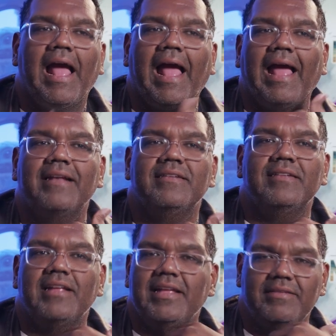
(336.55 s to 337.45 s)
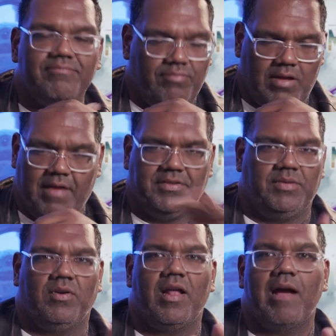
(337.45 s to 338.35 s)
And he,
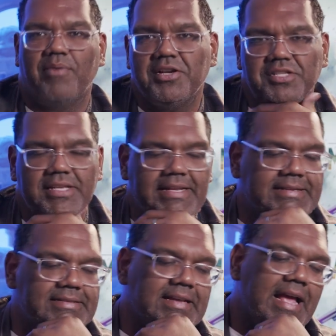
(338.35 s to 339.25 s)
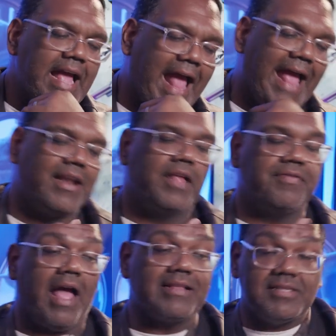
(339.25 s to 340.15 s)
obviously we don't know how prescient it is.
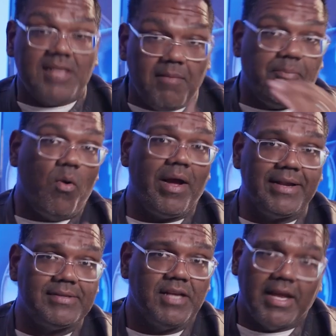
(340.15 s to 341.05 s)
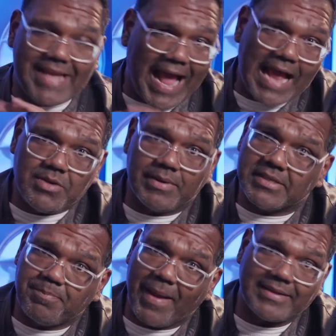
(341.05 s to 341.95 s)
And at some point, you had to
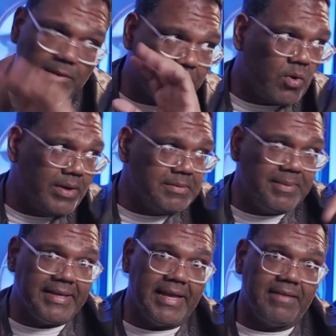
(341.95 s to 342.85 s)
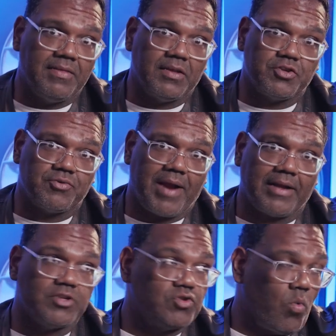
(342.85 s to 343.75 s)
expect they were going to begin the
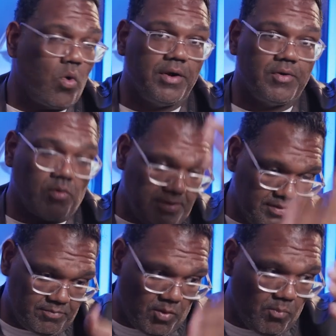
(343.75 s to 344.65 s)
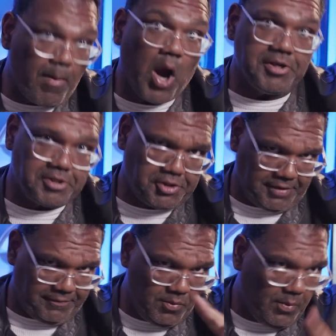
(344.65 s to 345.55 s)
trek toward, or the march,
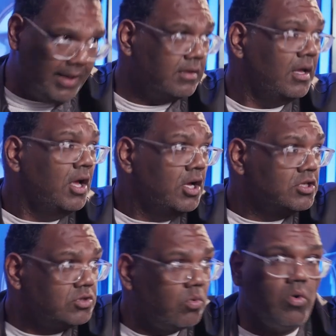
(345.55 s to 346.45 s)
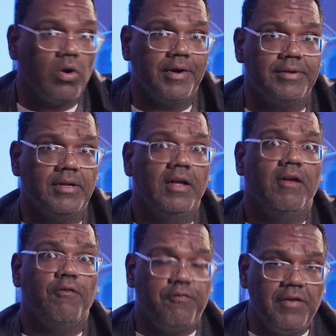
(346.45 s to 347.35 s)
if you will, toward
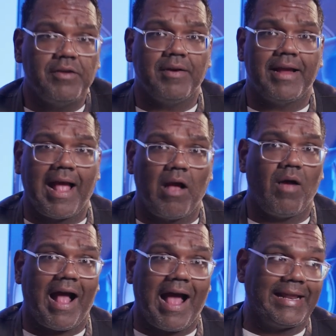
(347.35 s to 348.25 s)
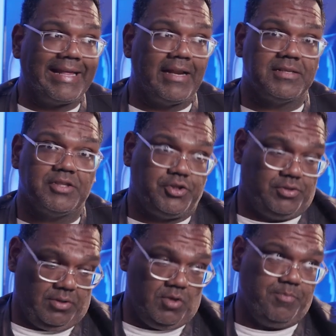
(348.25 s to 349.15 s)
figuring out how to get us,
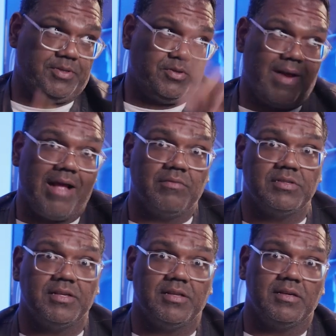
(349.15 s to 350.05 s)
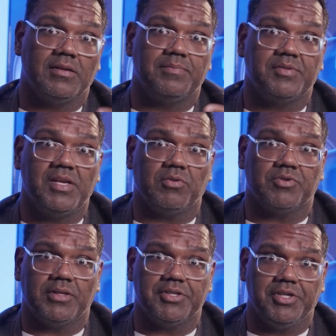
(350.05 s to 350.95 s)
loop us around to the sequel
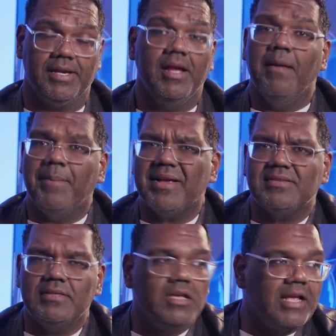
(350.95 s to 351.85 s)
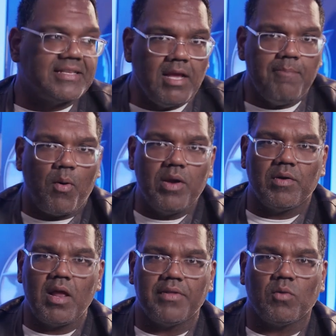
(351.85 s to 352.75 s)
trilogy. Because at some point or
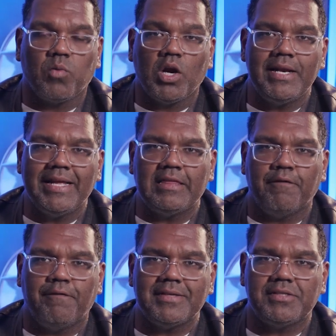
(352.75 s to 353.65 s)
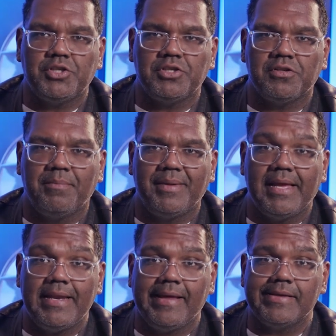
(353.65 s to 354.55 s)
another, we're going to get the vestiges or the
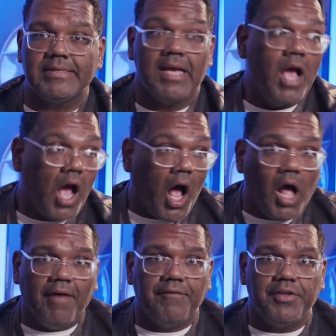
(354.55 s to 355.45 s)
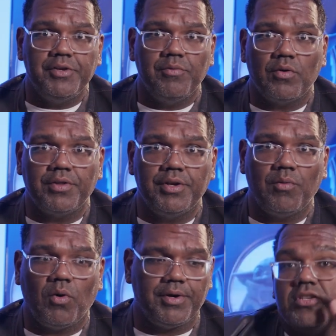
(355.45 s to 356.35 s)
beginnings of the new
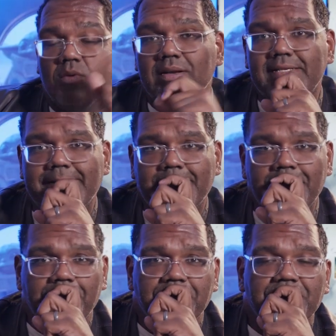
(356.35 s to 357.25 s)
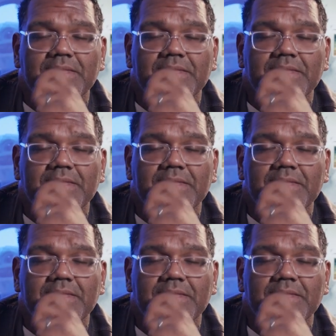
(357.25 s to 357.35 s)
order. So what does he do?